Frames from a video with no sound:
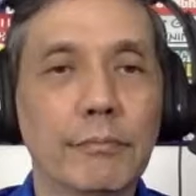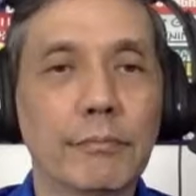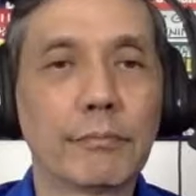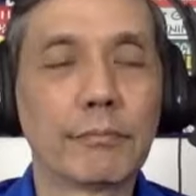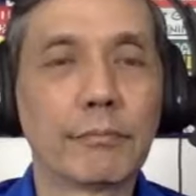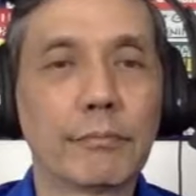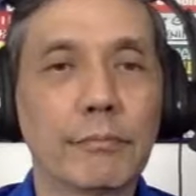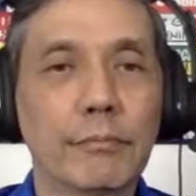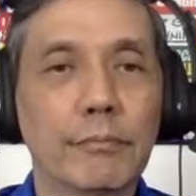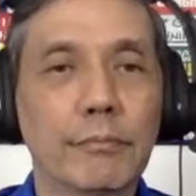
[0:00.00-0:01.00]

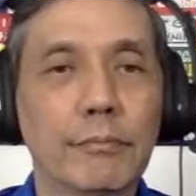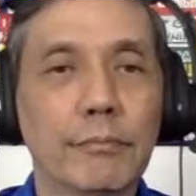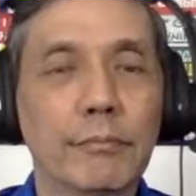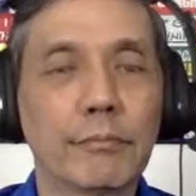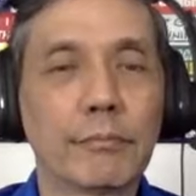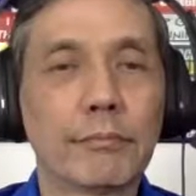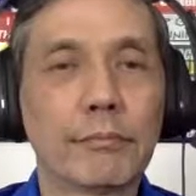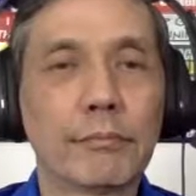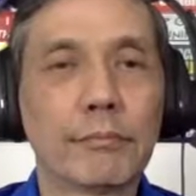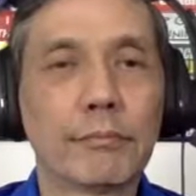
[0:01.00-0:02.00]

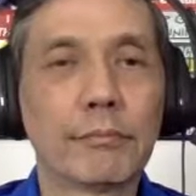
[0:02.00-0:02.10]
The person shown says nothing.